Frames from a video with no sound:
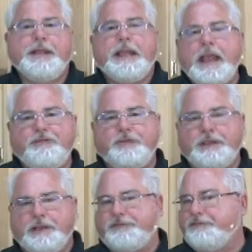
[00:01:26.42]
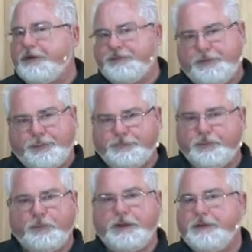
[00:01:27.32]
actually, it's a very simple
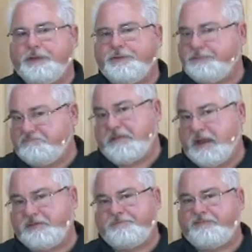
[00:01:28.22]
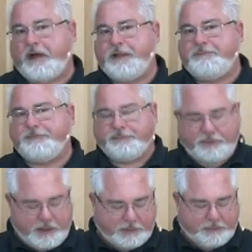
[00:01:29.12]
tool, and it does actually 5 different
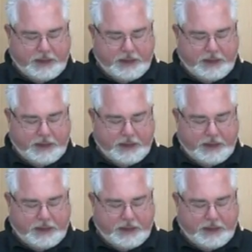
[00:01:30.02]
things.